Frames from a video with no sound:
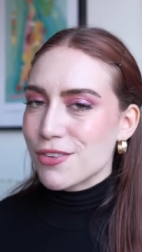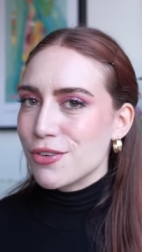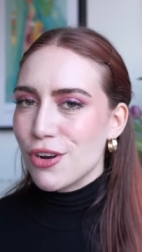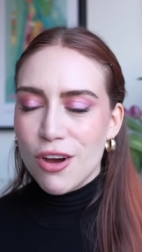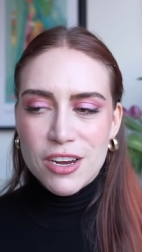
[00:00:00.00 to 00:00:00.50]
They're
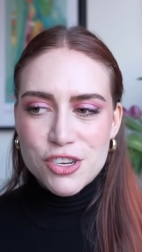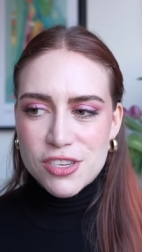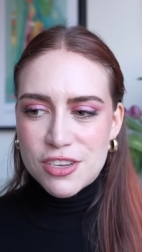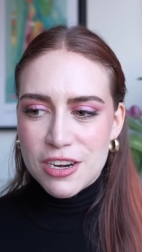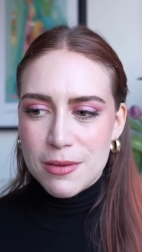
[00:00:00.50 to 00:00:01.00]
not
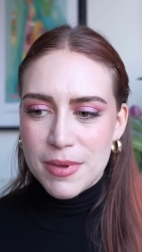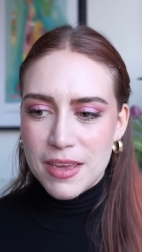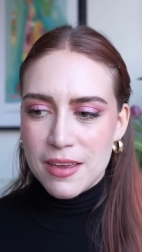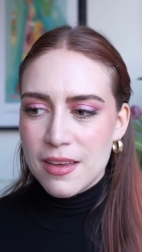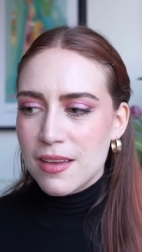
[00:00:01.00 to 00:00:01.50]
just going to
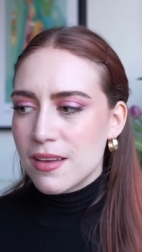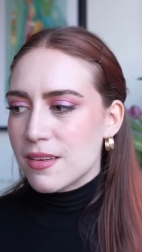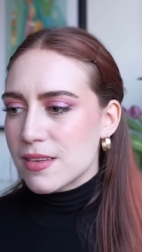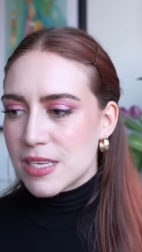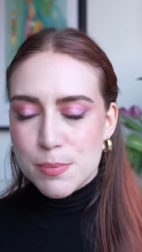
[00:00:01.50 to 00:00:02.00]
be
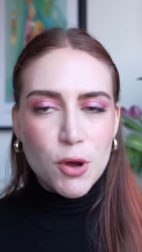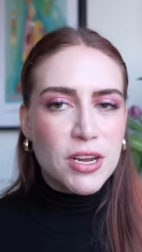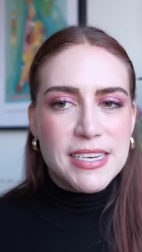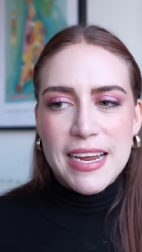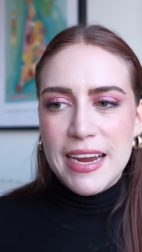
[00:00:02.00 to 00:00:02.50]

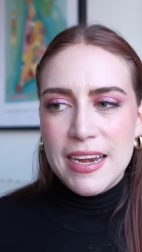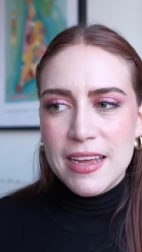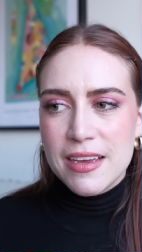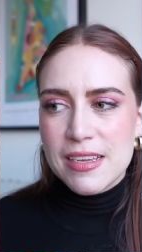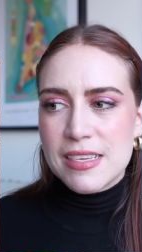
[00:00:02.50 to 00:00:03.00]

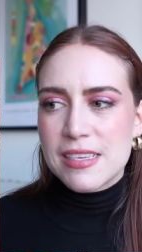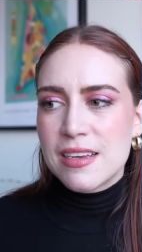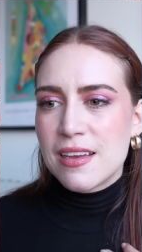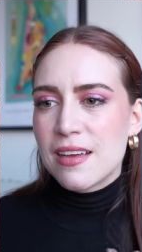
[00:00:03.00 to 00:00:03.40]
spontaneous